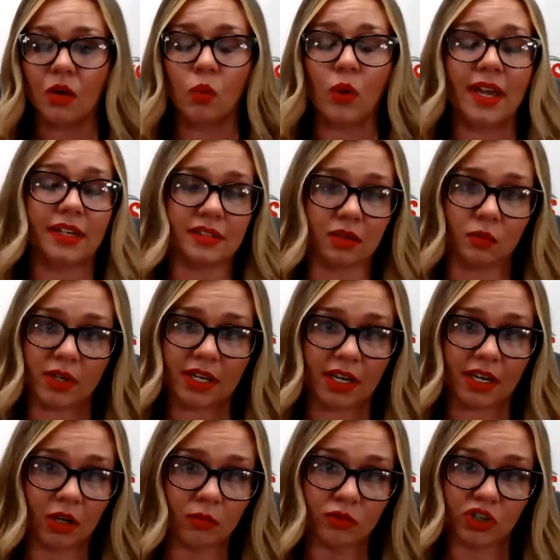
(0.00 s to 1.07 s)
ways that we can
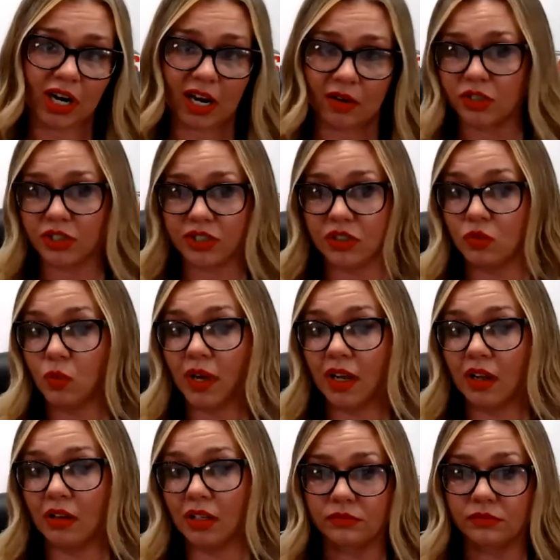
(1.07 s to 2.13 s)
help drivers as
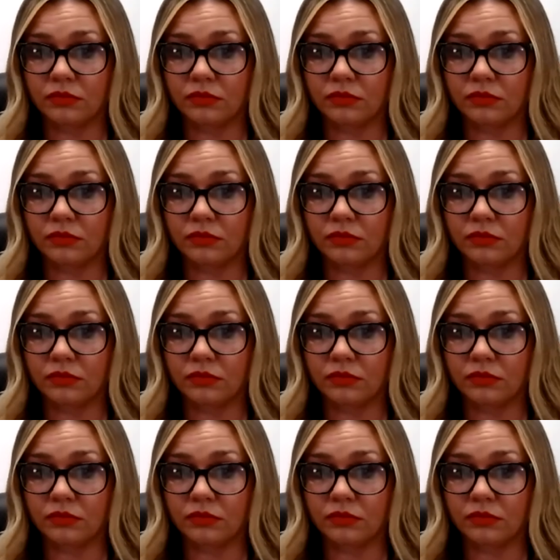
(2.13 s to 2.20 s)
well.